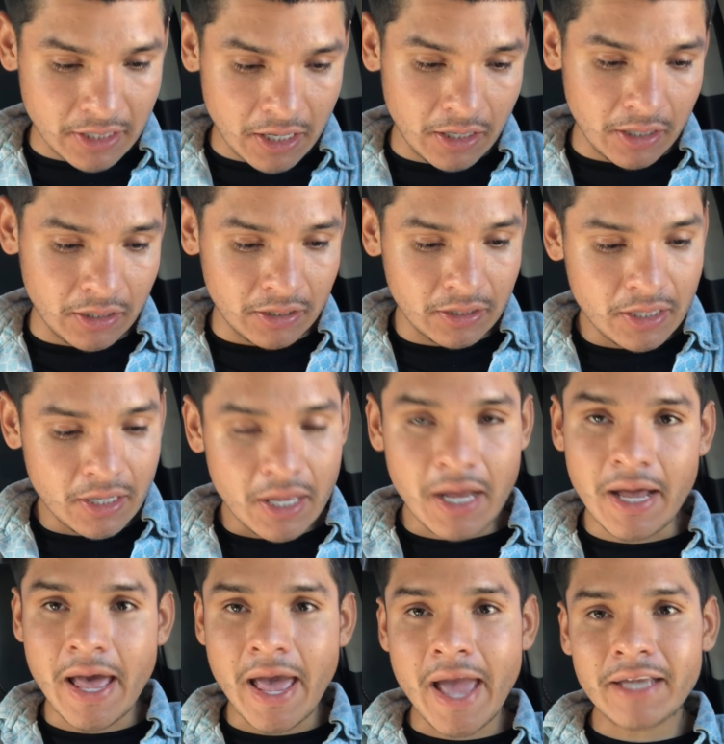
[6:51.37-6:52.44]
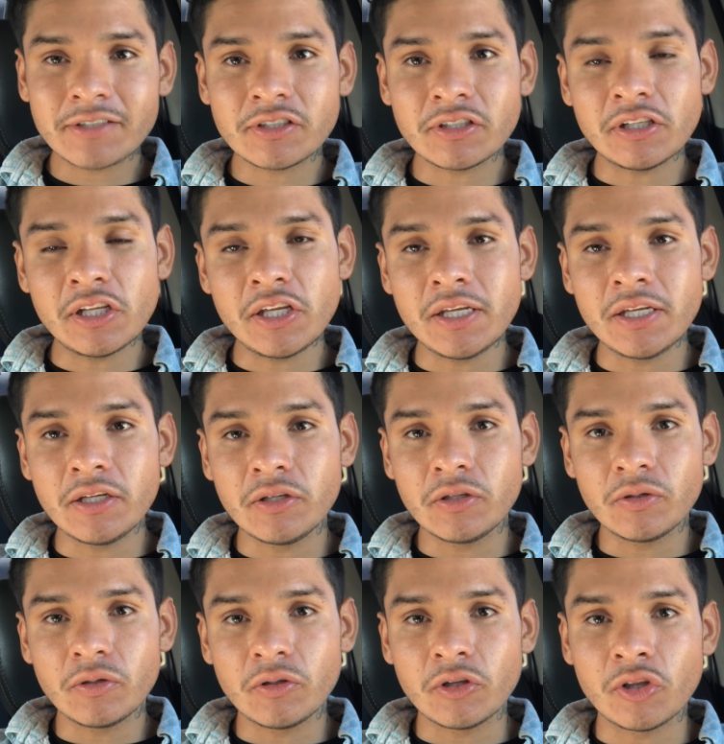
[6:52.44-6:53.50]
Uh, I actually
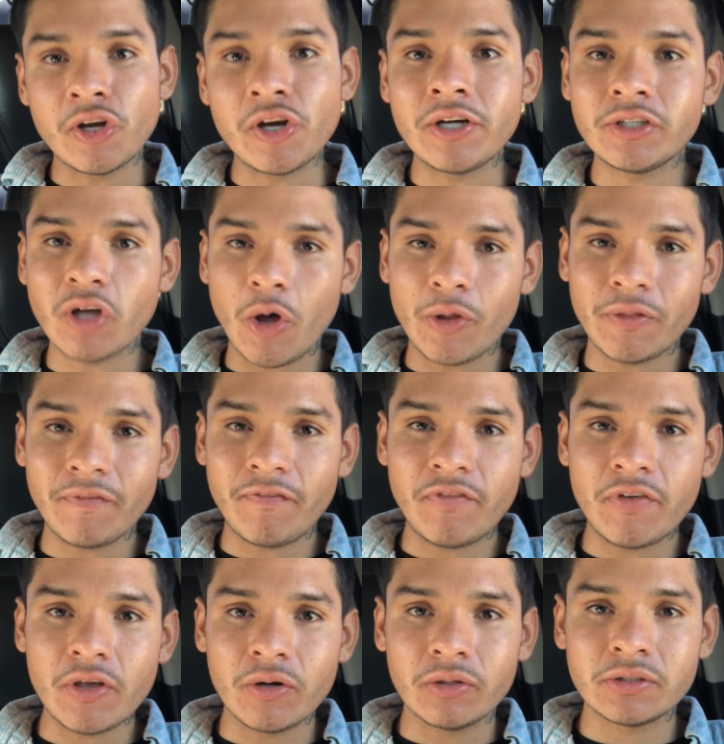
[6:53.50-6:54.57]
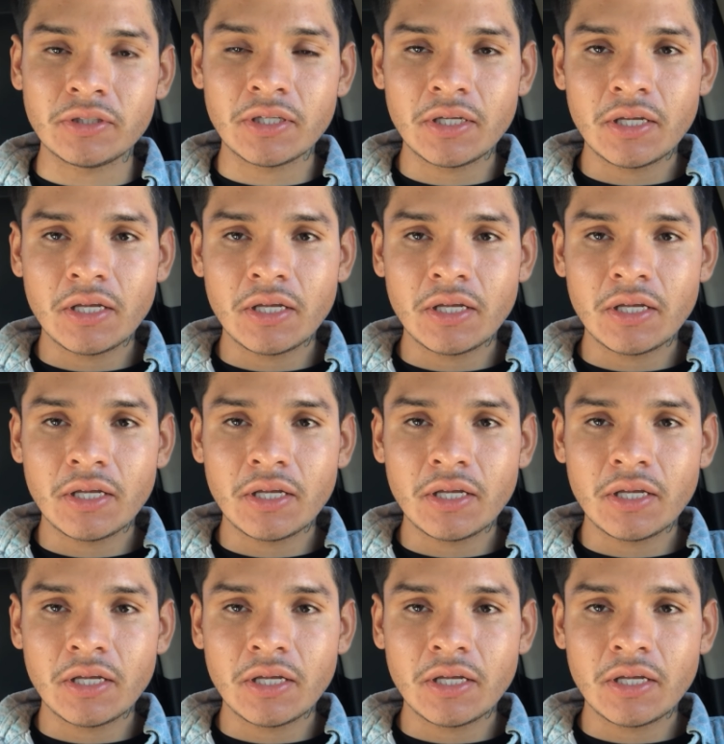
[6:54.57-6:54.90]
learned on the field.